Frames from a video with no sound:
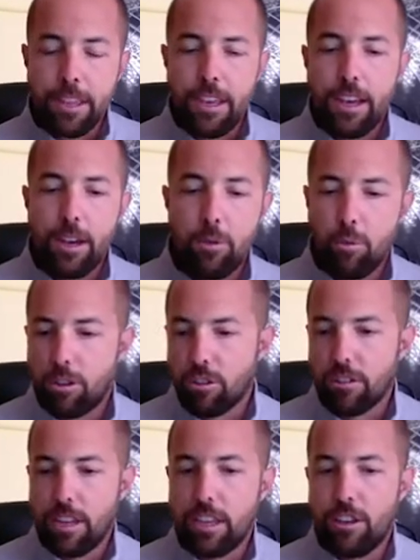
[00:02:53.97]
uh, which
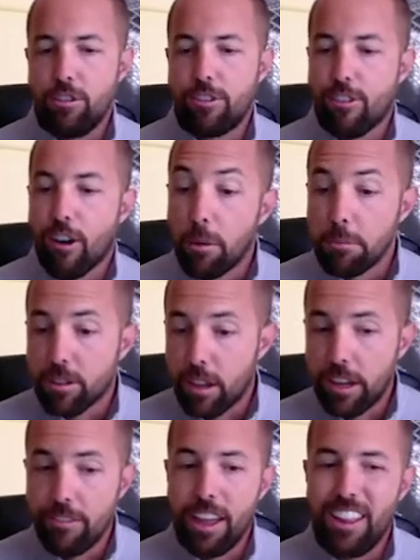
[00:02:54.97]
will take you from
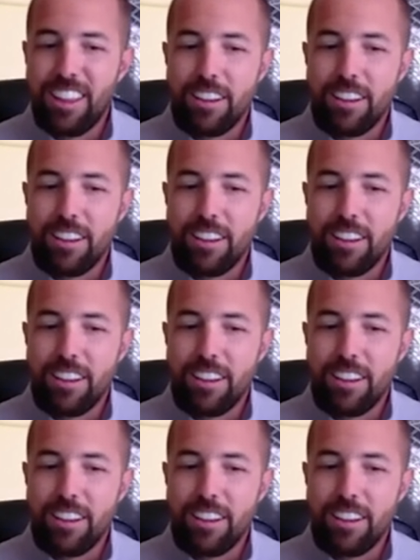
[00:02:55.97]
Sunnyvale.